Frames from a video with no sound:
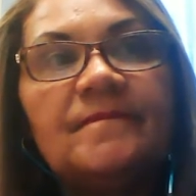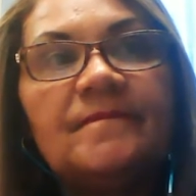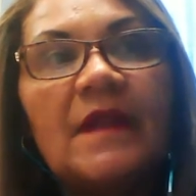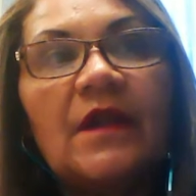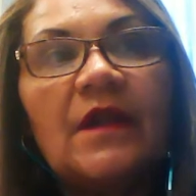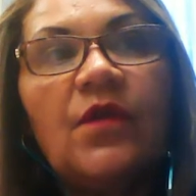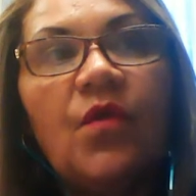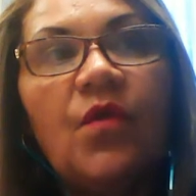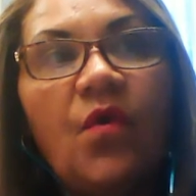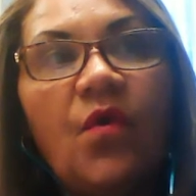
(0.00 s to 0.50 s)

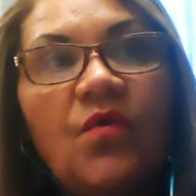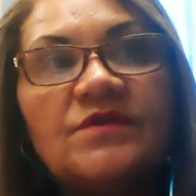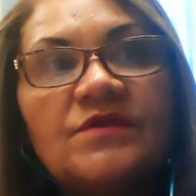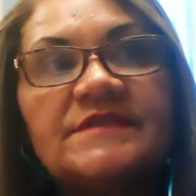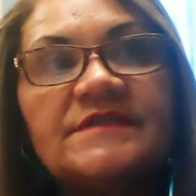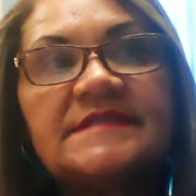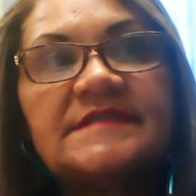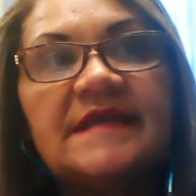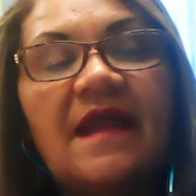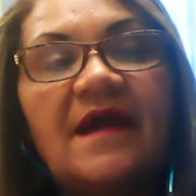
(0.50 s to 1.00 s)

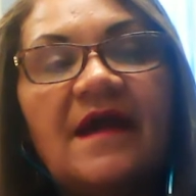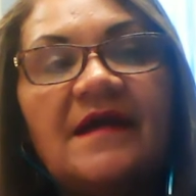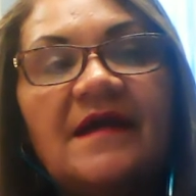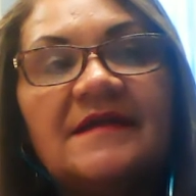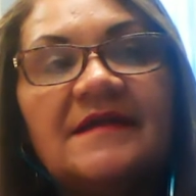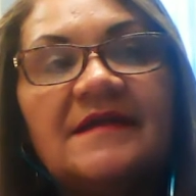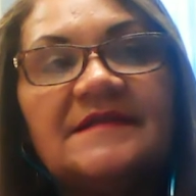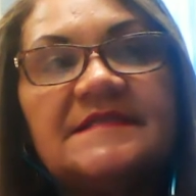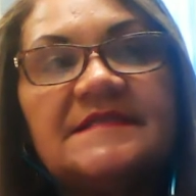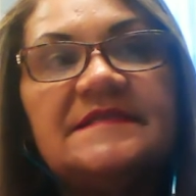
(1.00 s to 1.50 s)
launched
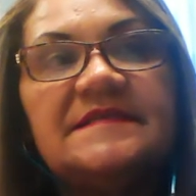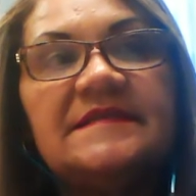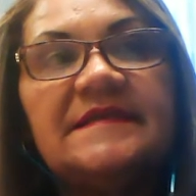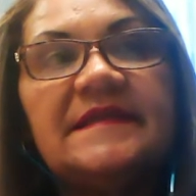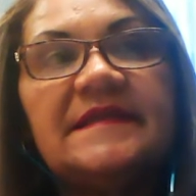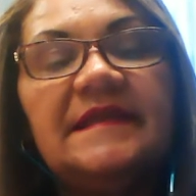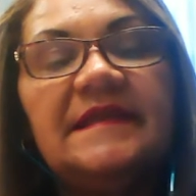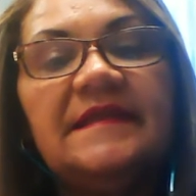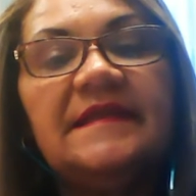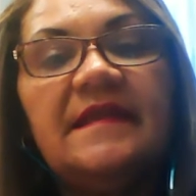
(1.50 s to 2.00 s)
last year
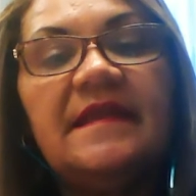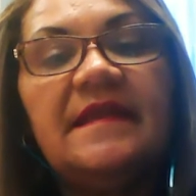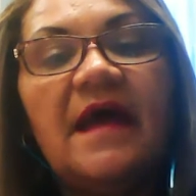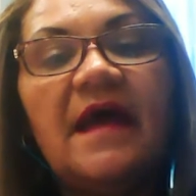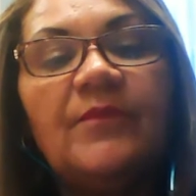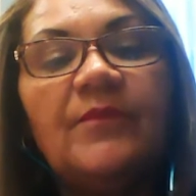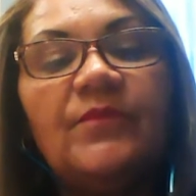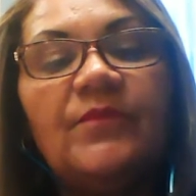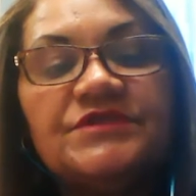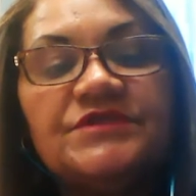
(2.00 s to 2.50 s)
in
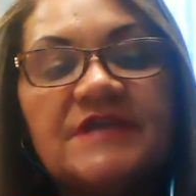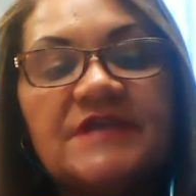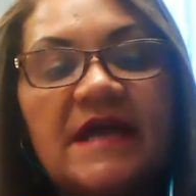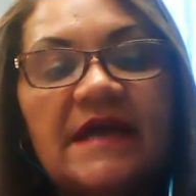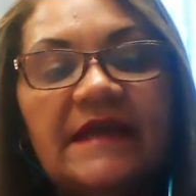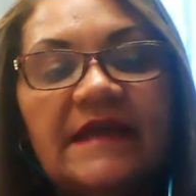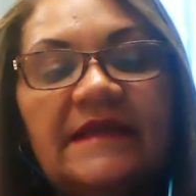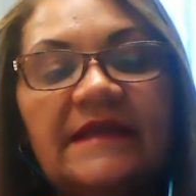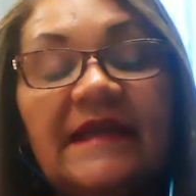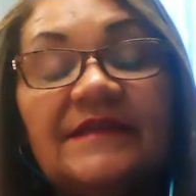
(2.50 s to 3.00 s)

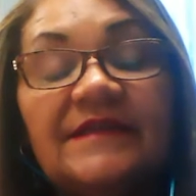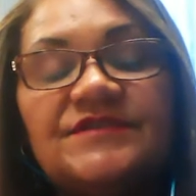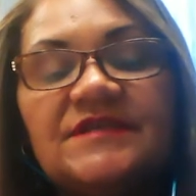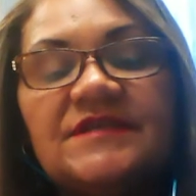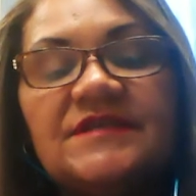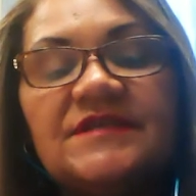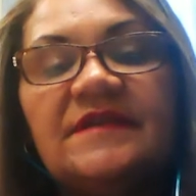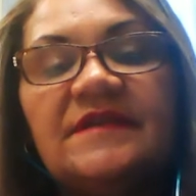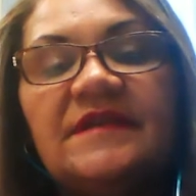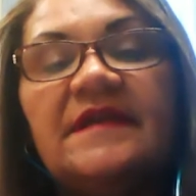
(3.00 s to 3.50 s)
Abuja in
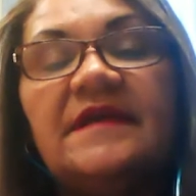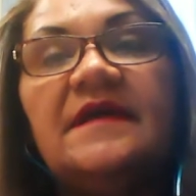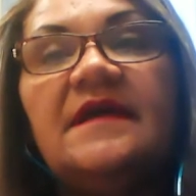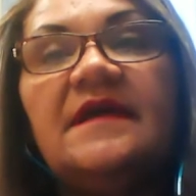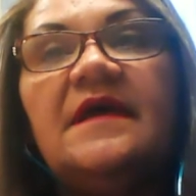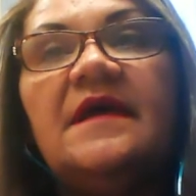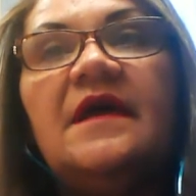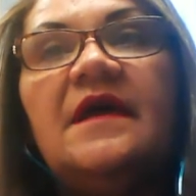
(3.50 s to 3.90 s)
Nigeria